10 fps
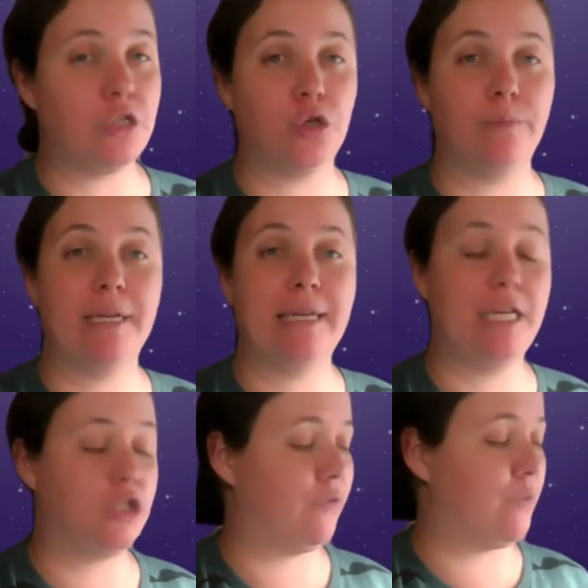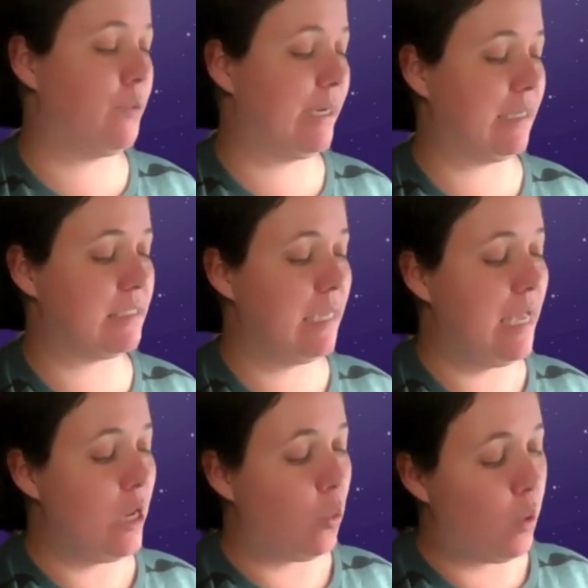term in each of the brackets.
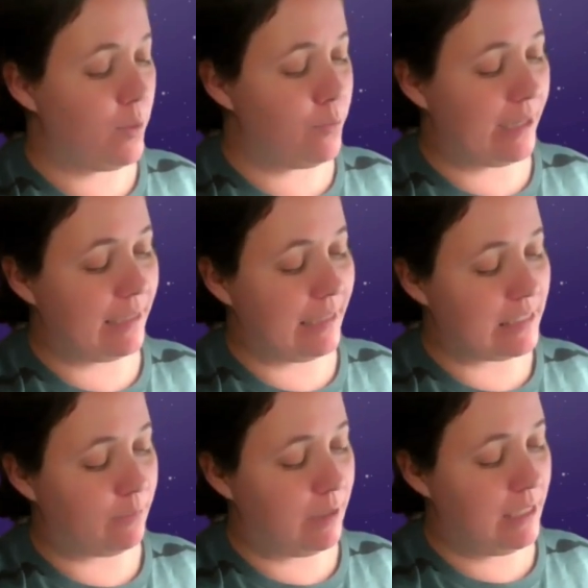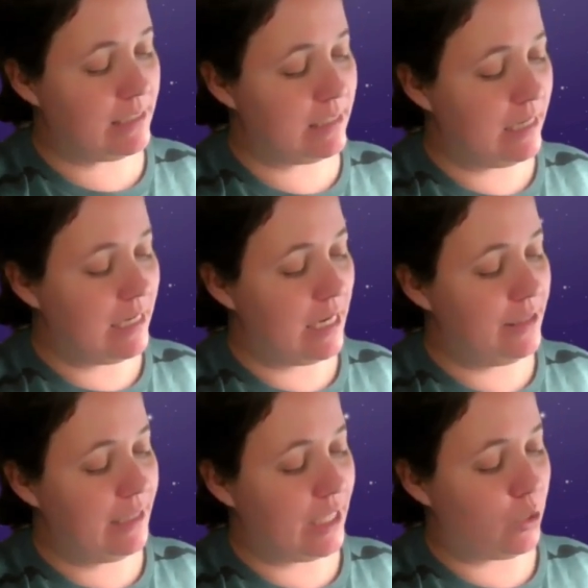One bracket gets a plus, and
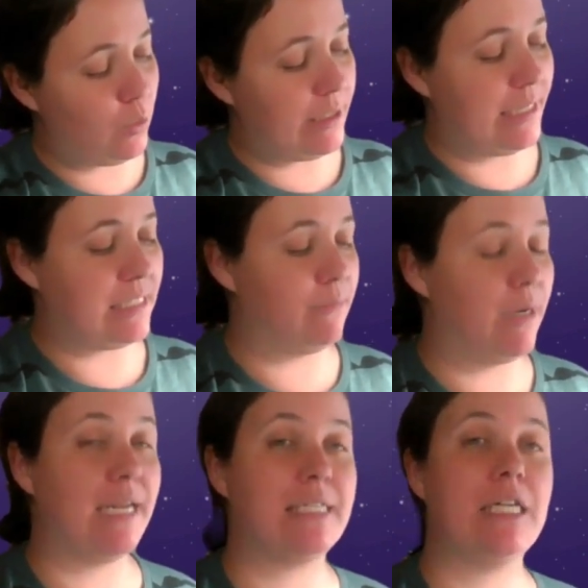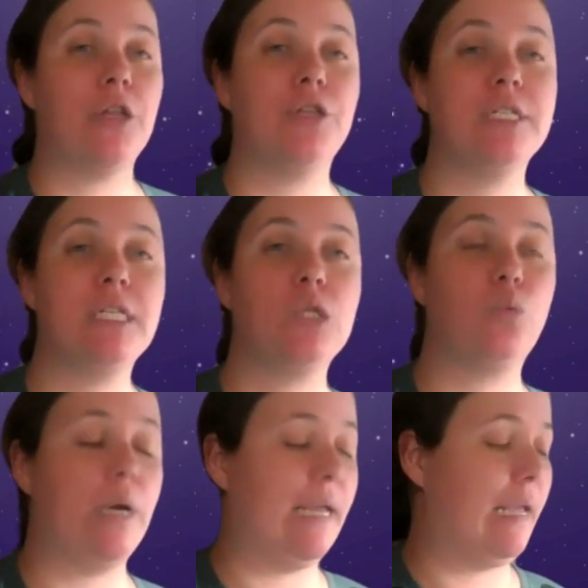the other one gets a minus. Now this is
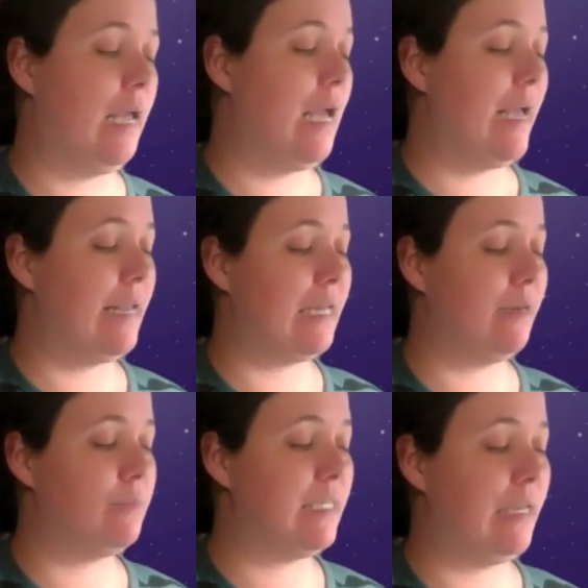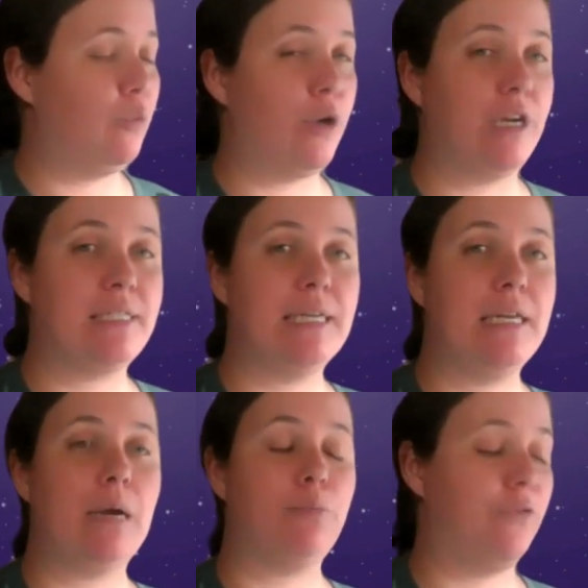where it comes in where I said
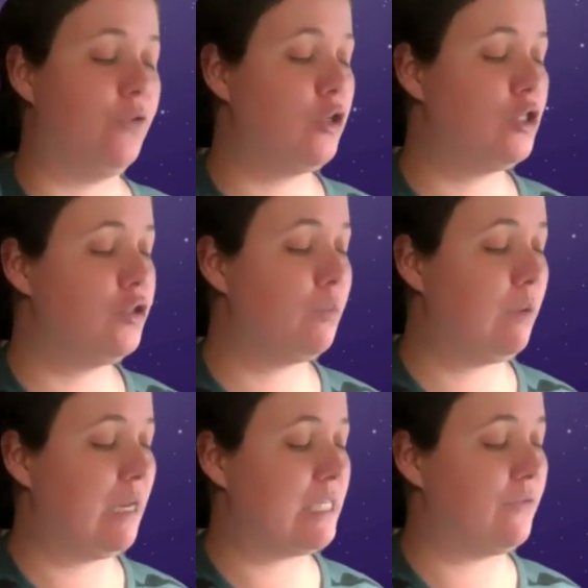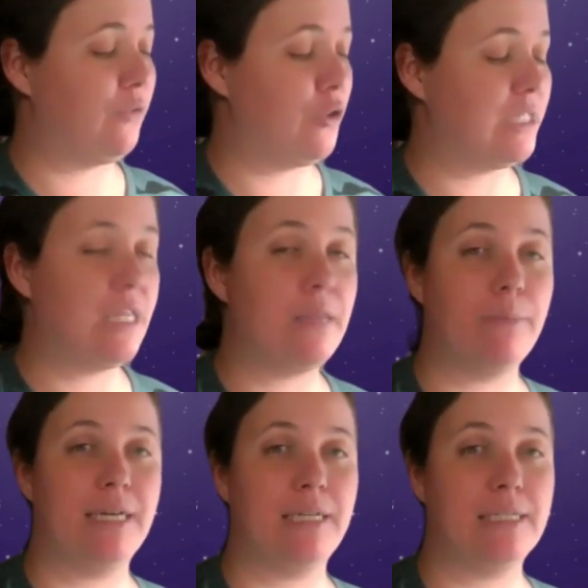I prefer to do the plus first and the
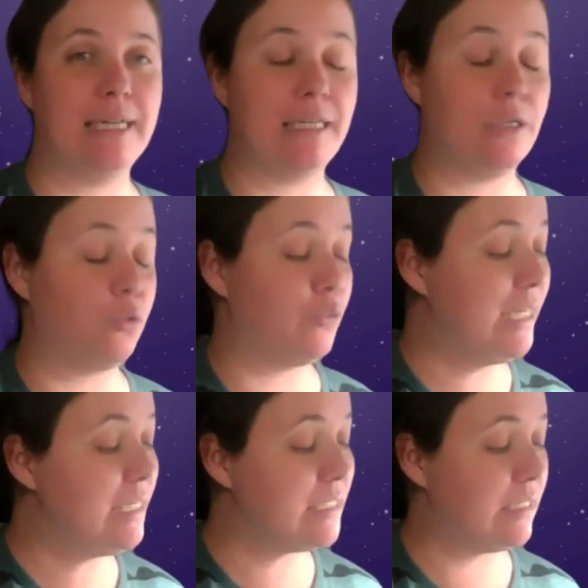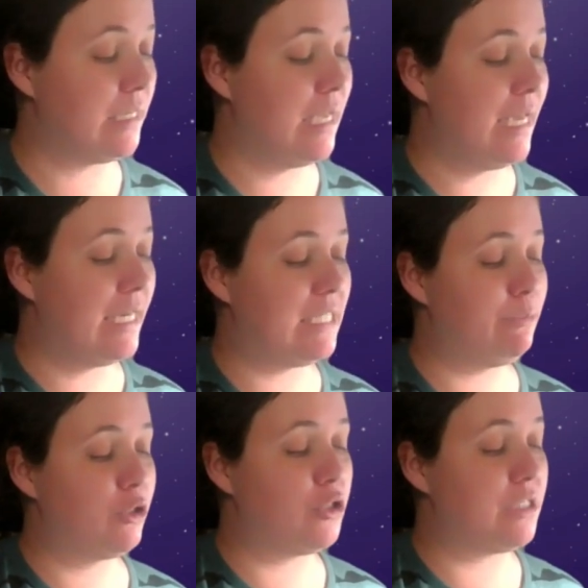minus second. The reason is
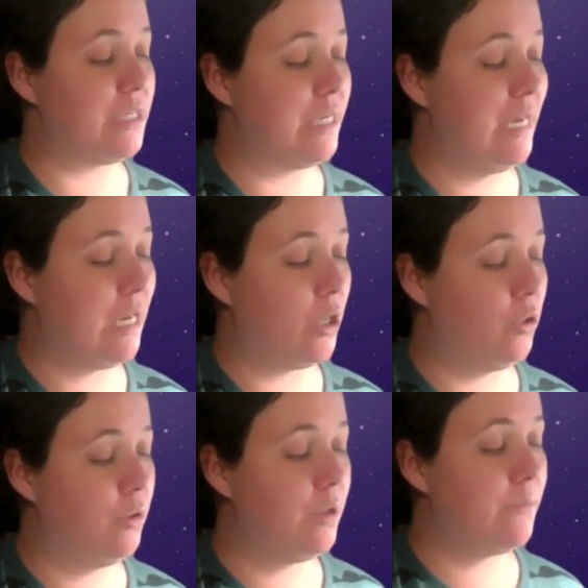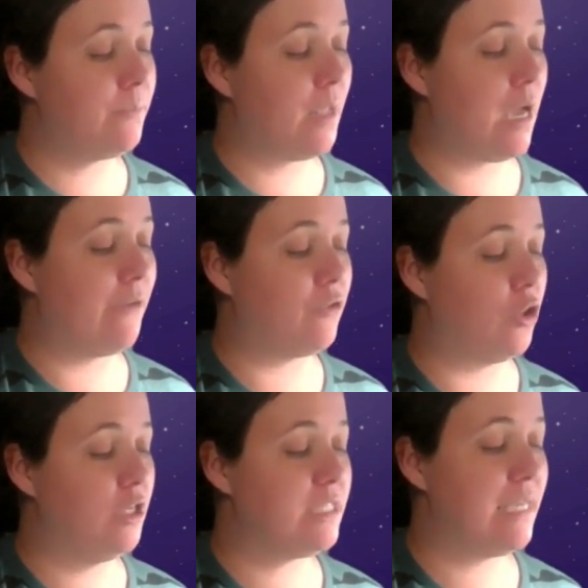because now I've
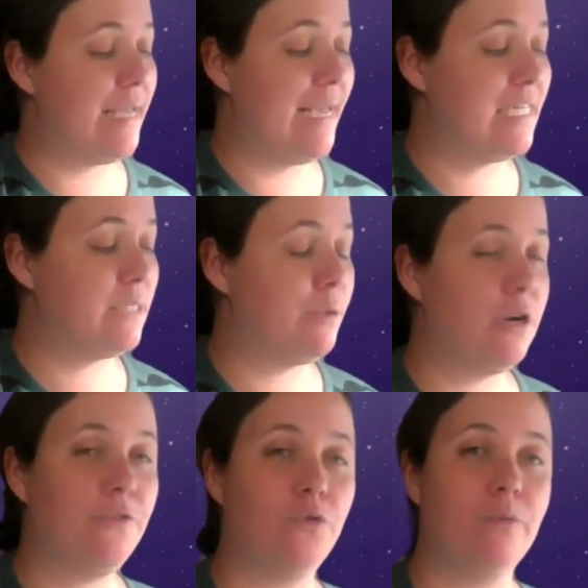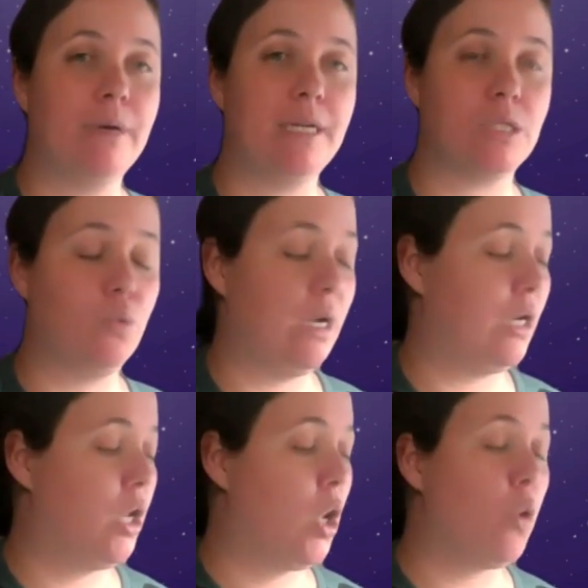got x to the power of 4 minus
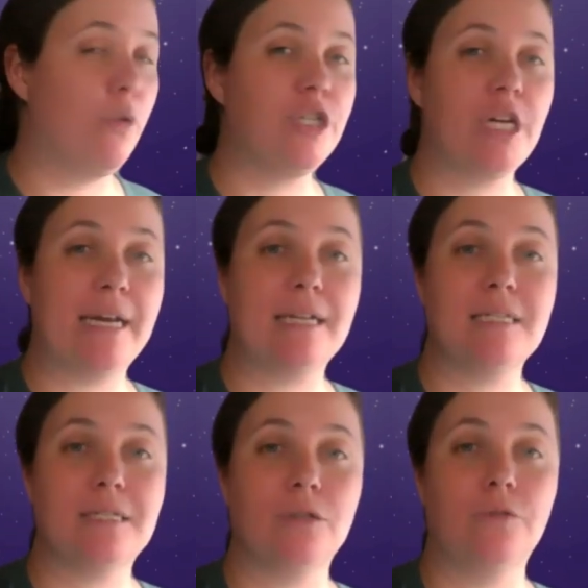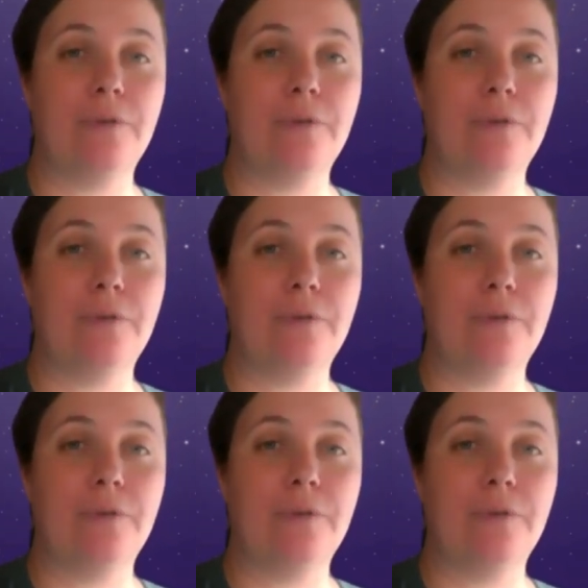1, which I can still